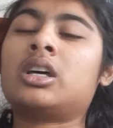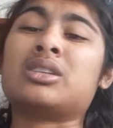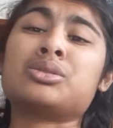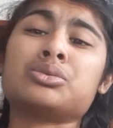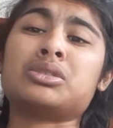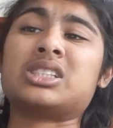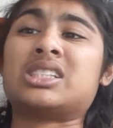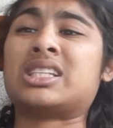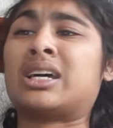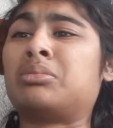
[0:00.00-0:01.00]
That was a really
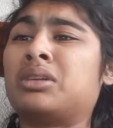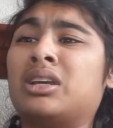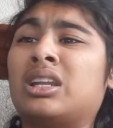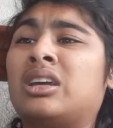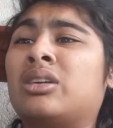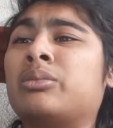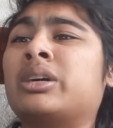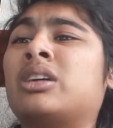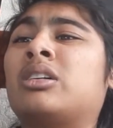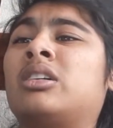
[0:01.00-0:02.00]
sad beginning. Oh
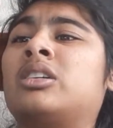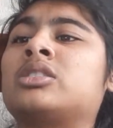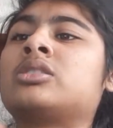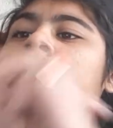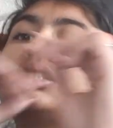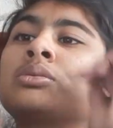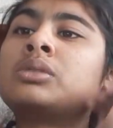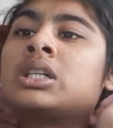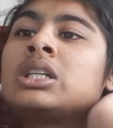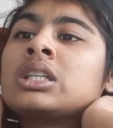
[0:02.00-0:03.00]
my gosh. So it's
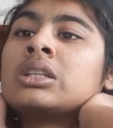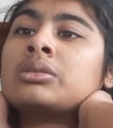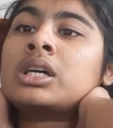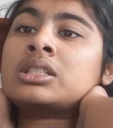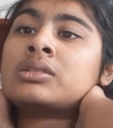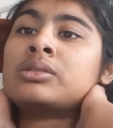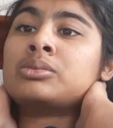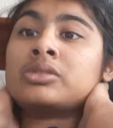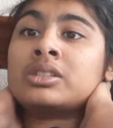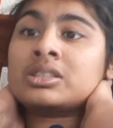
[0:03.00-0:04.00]
weird the rest of the
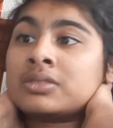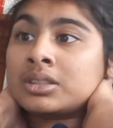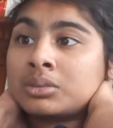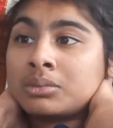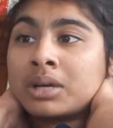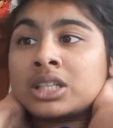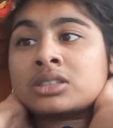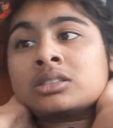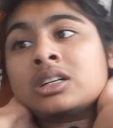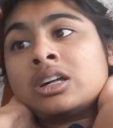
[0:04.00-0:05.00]
movie is filled with
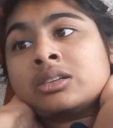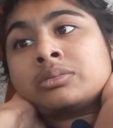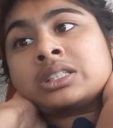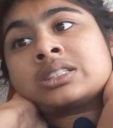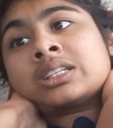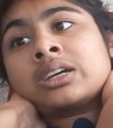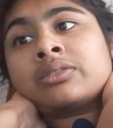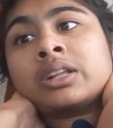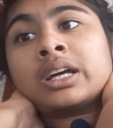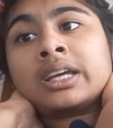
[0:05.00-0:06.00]
magical elements like
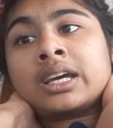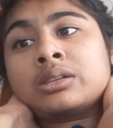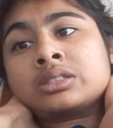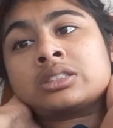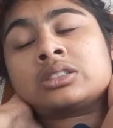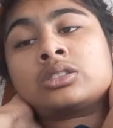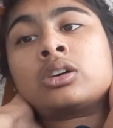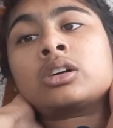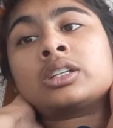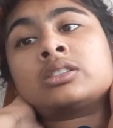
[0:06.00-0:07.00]
flying houses and
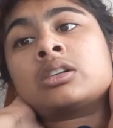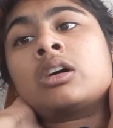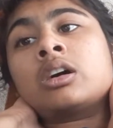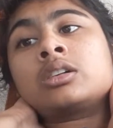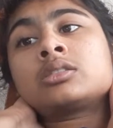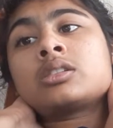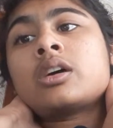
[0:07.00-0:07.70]
talking dogs.